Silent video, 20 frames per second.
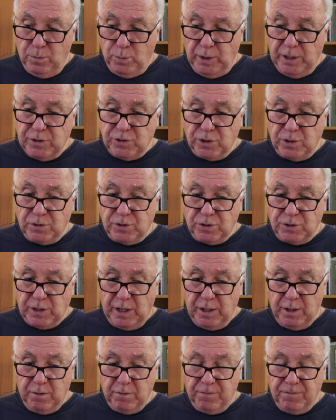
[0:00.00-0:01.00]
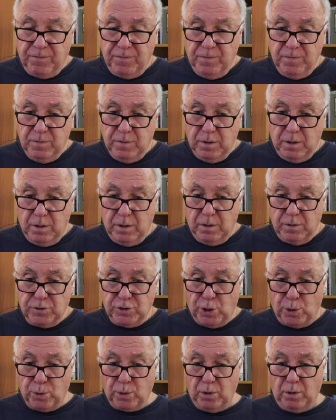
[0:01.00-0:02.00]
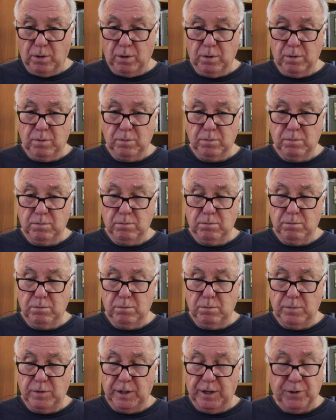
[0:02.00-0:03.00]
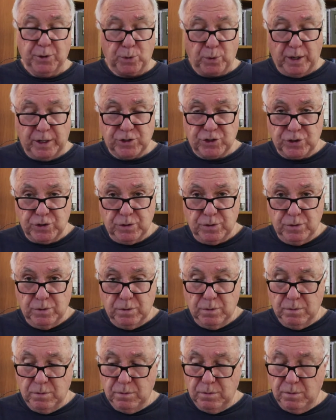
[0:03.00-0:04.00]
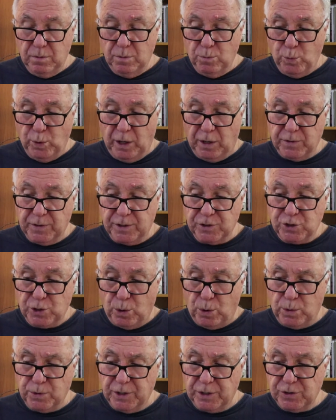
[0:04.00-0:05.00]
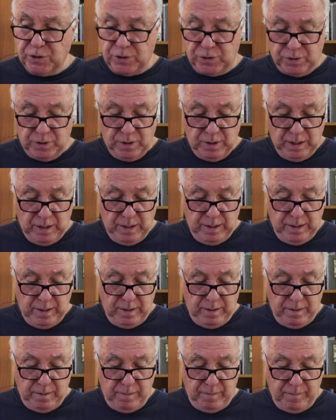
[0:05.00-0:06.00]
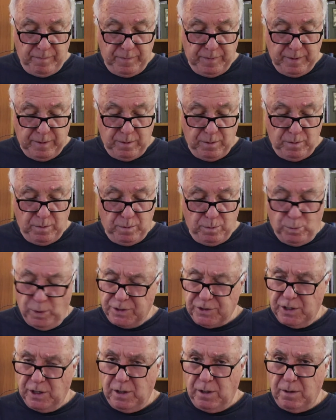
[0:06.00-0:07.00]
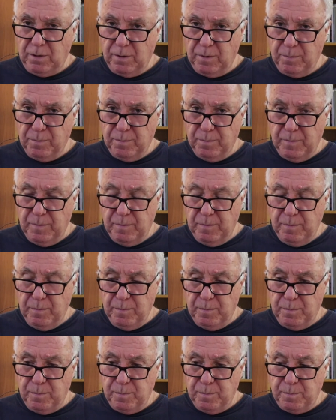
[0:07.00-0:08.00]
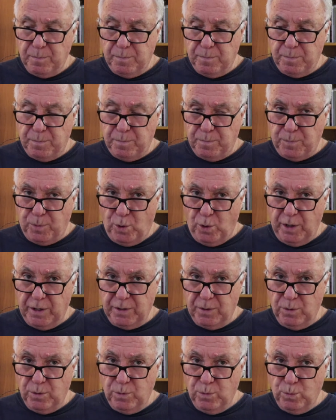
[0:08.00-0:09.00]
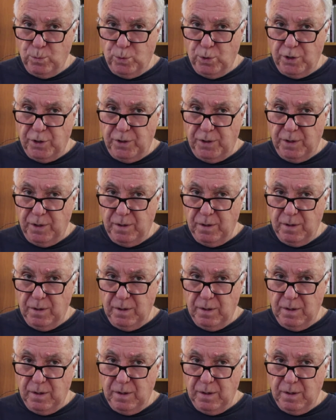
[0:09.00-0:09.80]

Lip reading: reached a state of total integration, wellness, wholeness, what the hell point would